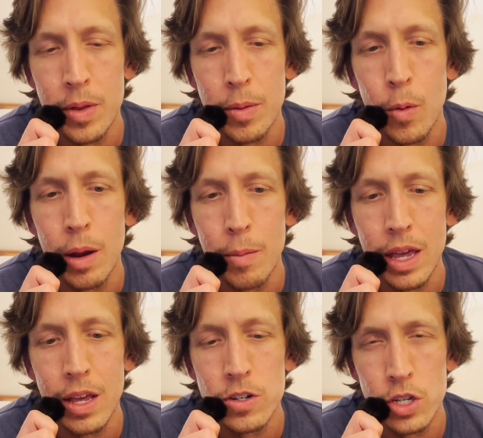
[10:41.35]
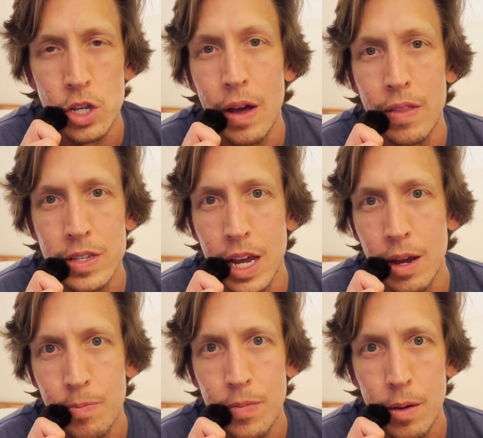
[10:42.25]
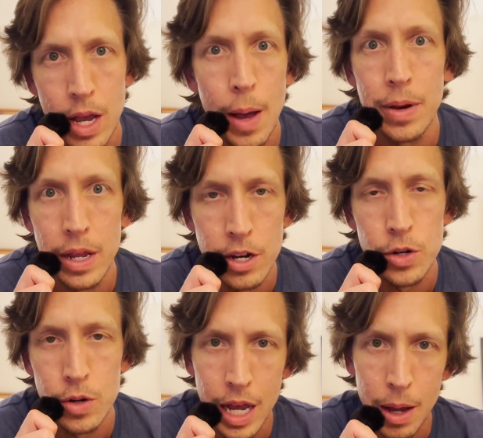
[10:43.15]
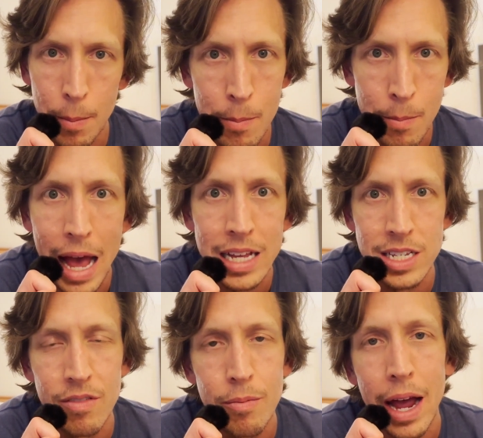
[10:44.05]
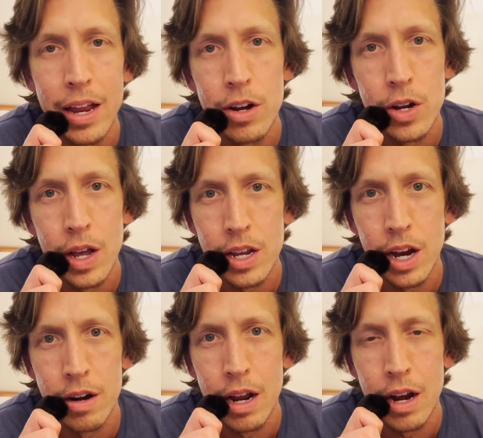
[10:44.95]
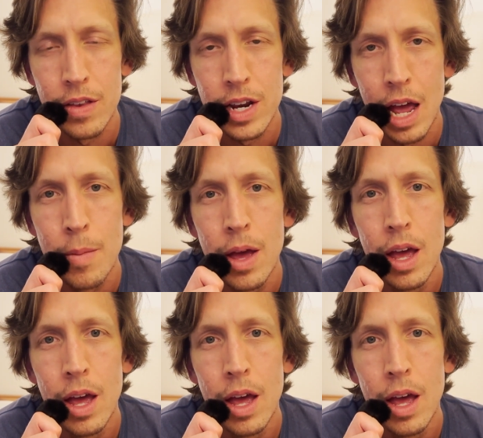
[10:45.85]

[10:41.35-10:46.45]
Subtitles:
But the point I'm making is just that you had this like company issued like massive binder you had to carry around all the time